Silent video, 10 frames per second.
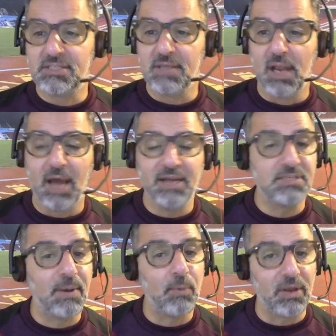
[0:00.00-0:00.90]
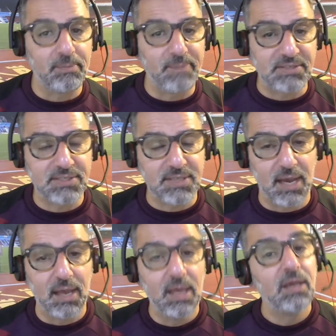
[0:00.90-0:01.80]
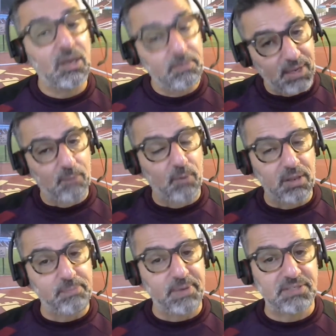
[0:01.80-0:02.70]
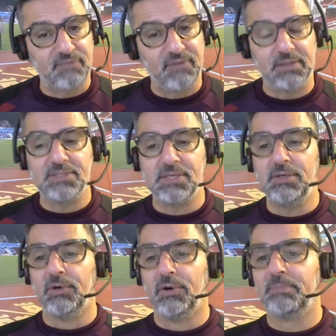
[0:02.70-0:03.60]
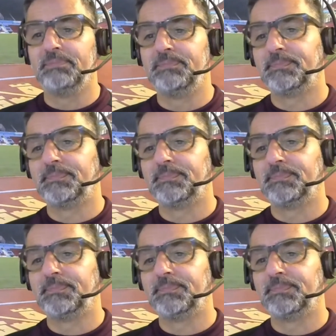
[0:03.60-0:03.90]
likely to be one of the best, could become one of the best defenders in Europe.